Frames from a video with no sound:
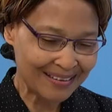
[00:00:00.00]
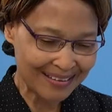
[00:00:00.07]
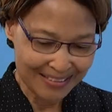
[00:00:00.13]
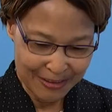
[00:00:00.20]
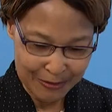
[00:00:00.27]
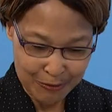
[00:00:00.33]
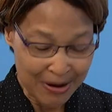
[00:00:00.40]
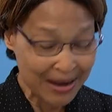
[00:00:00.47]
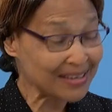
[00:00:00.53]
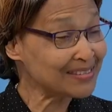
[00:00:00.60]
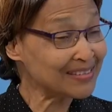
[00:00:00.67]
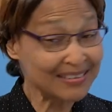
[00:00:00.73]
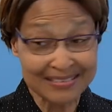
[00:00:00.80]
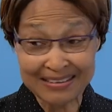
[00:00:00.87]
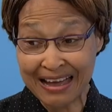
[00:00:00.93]
The
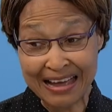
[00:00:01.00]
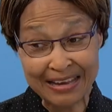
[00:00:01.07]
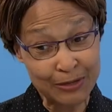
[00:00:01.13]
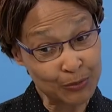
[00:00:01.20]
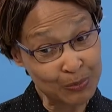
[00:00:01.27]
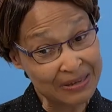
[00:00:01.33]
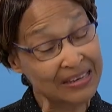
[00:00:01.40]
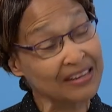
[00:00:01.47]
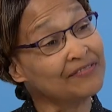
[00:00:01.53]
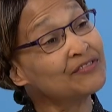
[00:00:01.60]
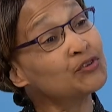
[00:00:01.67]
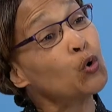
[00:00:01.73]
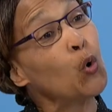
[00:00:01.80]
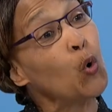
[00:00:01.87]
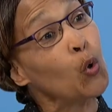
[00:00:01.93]
rising tide, it will lift
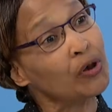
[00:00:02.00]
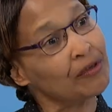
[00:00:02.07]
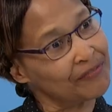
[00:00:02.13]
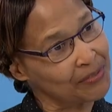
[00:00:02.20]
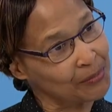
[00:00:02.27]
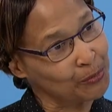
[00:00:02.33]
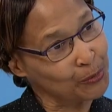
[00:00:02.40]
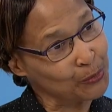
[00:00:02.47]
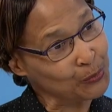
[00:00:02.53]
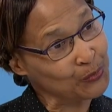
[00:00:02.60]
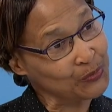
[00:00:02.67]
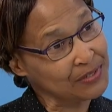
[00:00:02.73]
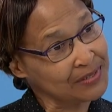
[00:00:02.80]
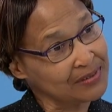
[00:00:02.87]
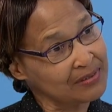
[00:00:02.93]
all of the
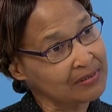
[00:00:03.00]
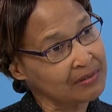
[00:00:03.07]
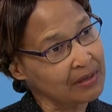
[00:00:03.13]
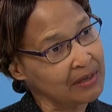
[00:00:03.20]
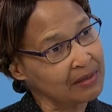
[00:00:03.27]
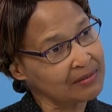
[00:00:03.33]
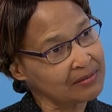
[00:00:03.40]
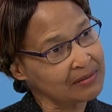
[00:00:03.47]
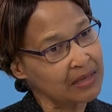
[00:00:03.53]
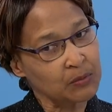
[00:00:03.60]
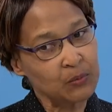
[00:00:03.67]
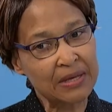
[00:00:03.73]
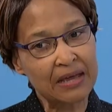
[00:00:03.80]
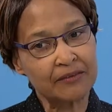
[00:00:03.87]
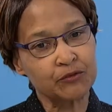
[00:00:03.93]
boats, yes? And
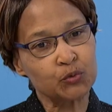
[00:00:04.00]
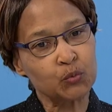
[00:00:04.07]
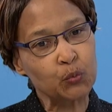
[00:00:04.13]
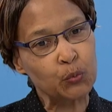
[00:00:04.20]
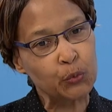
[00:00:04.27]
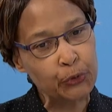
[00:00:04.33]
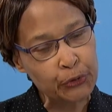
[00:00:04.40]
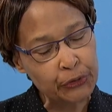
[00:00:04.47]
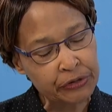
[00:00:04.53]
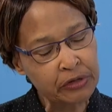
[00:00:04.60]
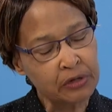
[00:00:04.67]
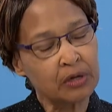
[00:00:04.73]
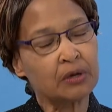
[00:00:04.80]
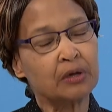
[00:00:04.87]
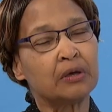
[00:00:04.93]
we have to work
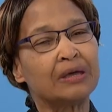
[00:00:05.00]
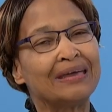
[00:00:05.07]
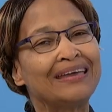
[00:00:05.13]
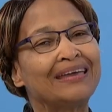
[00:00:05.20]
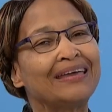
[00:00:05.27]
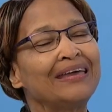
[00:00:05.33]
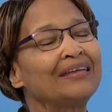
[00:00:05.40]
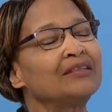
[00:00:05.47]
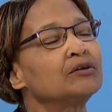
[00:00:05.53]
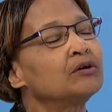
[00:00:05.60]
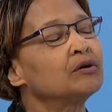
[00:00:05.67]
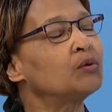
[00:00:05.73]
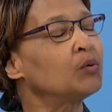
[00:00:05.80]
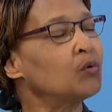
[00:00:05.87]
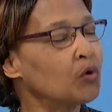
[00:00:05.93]
in
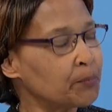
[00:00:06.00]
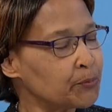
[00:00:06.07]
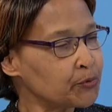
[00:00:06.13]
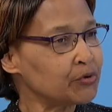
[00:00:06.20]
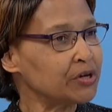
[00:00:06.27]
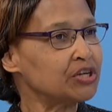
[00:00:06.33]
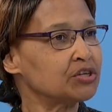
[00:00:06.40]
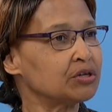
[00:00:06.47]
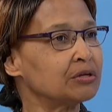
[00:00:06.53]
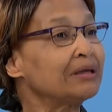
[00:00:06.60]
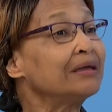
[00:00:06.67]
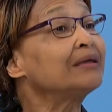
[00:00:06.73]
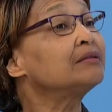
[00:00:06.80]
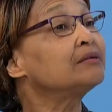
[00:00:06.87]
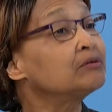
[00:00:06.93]
cooperation,
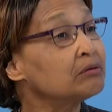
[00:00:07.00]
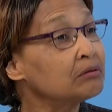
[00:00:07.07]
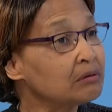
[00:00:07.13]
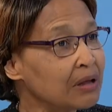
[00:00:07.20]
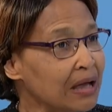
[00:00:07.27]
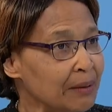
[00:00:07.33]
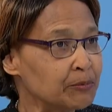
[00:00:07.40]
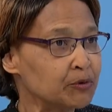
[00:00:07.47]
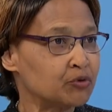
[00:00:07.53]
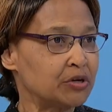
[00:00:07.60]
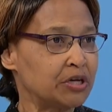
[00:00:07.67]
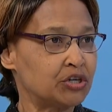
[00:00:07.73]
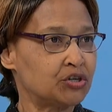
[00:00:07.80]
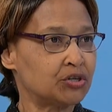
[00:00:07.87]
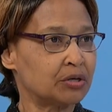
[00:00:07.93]
in
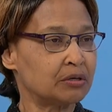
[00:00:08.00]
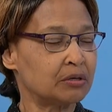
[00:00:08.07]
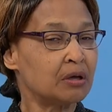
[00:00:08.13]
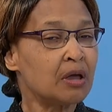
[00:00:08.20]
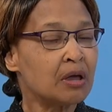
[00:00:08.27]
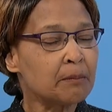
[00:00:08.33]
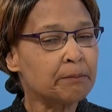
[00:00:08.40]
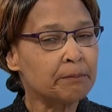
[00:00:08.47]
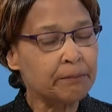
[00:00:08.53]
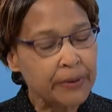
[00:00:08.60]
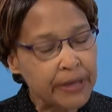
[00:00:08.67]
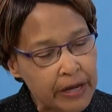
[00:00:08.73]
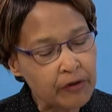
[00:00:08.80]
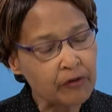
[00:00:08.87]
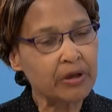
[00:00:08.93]
collaboration,
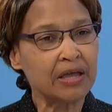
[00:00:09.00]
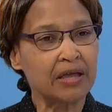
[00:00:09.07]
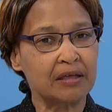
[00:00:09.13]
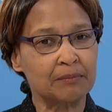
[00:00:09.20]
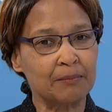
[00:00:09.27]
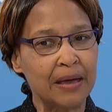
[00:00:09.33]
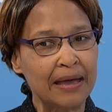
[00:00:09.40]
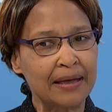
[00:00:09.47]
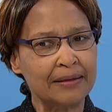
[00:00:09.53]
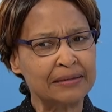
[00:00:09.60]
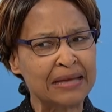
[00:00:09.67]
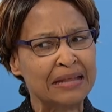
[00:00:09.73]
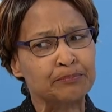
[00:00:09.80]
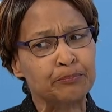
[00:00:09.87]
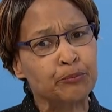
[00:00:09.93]
bearing in mind
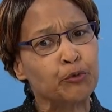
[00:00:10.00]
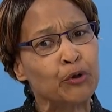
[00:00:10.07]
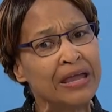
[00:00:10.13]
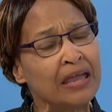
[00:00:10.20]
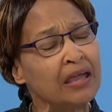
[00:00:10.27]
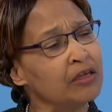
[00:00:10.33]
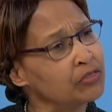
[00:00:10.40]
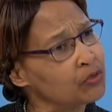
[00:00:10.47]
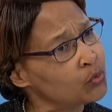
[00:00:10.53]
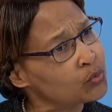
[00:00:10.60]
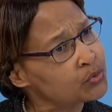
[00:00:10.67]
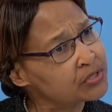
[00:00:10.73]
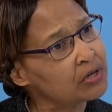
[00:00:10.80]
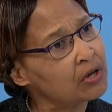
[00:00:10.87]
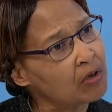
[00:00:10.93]
and bringing
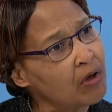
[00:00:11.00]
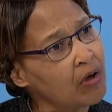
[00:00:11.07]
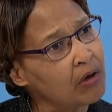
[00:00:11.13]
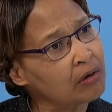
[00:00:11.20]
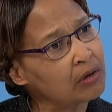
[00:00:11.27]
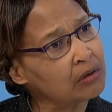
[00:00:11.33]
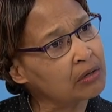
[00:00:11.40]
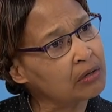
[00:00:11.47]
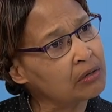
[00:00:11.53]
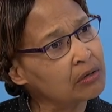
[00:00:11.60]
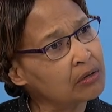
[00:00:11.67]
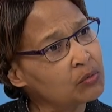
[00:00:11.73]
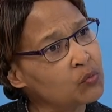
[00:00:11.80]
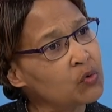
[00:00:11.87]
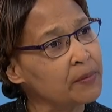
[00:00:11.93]
those along
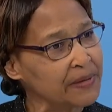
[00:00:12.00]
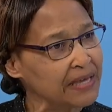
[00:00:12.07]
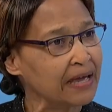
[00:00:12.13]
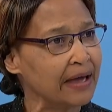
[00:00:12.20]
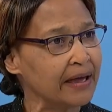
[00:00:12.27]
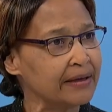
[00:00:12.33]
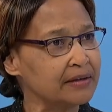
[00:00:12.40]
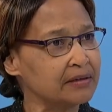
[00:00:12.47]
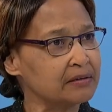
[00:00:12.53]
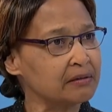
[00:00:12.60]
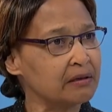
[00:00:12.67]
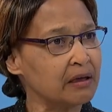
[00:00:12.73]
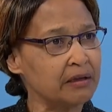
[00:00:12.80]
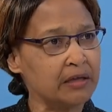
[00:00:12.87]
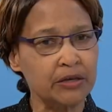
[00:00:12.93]
who are behind.
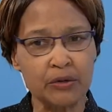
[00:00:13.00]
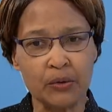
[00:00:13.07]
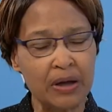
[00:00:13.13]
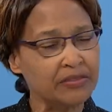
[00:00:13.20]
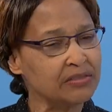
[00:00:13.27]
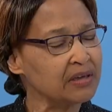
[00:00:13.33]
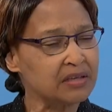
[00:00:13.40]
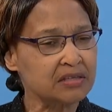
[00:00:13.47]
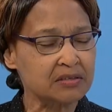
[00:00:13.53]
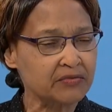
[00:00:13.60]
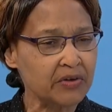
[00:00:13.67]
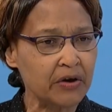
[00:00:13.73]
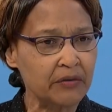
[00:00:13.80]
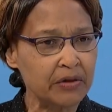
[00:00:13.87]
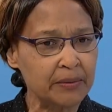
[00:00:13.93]
Uh, you know, I think it's
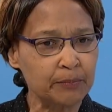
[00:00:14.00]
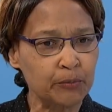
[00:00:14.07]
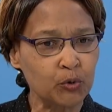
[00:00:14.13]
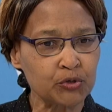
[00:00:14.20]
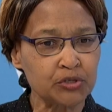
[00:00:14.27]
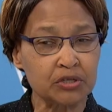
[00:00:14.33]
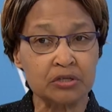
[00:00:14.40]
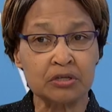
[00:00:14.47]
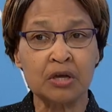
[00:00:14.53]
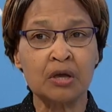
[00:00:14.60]
very important.